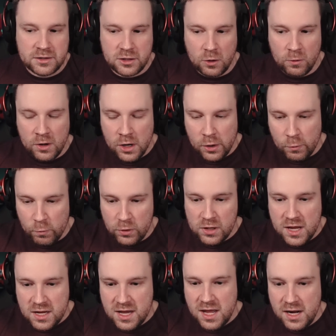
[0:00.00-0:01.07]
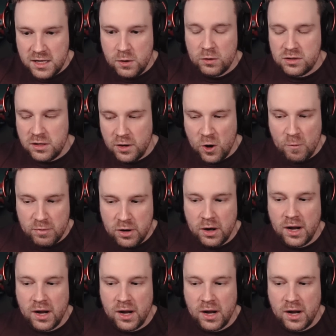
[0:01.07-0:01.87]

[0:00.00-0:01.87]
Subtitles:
So really getting used to the opener